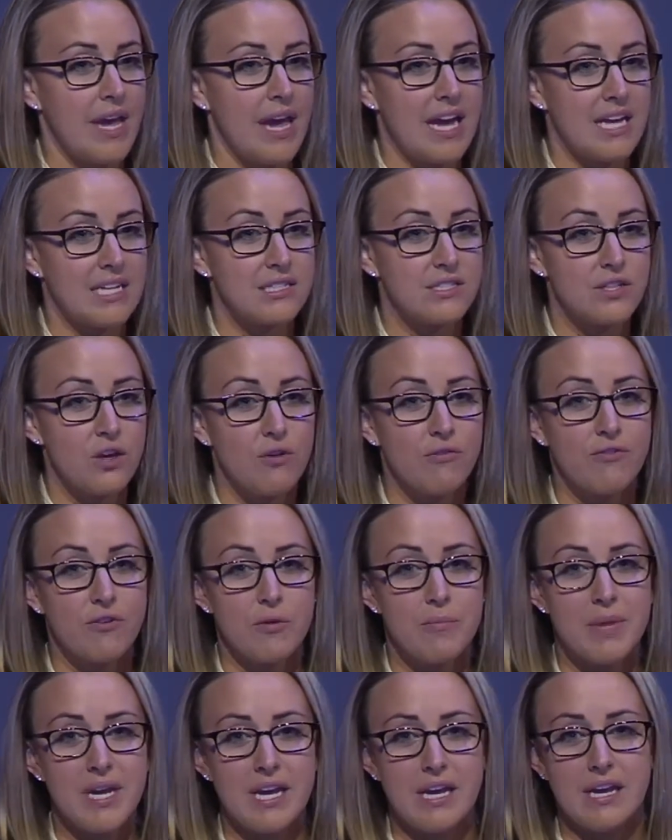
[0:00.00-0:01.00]
And so for
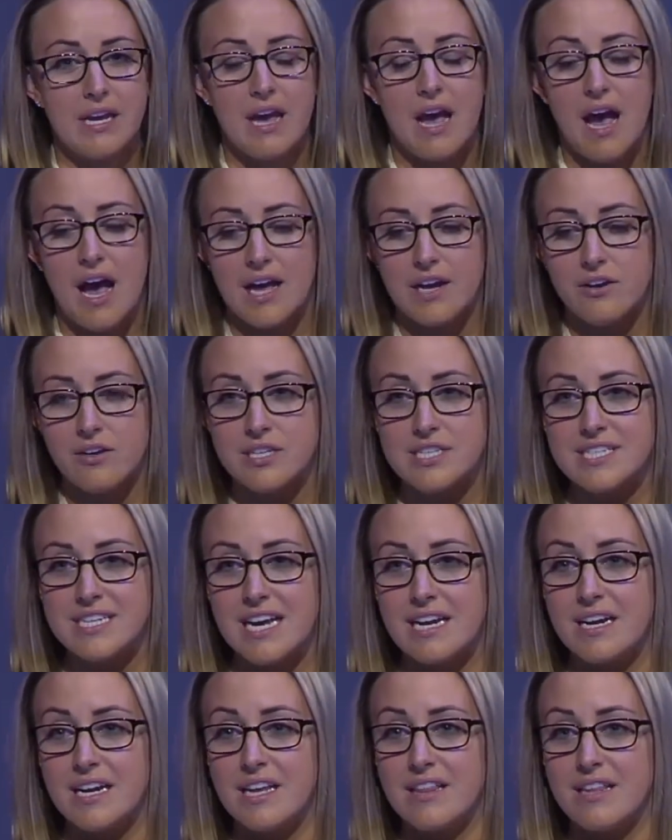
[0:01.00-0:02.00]
me,
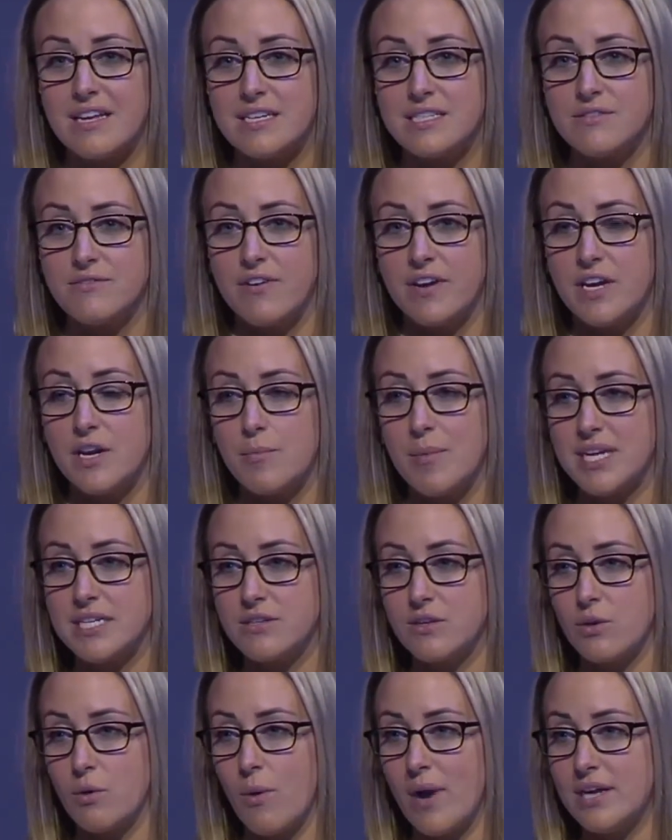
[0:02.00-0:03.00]
understanding this
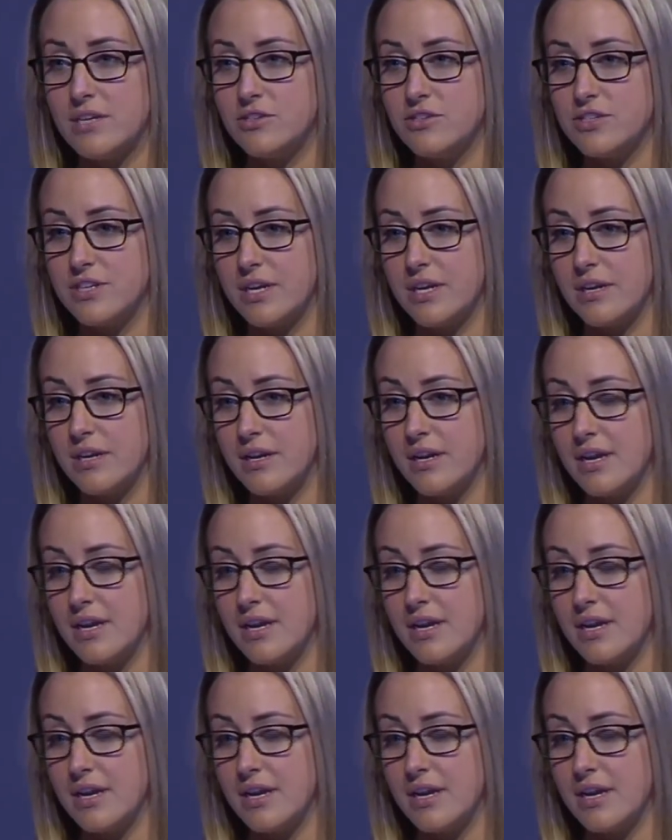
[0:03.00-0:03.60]
fundamental question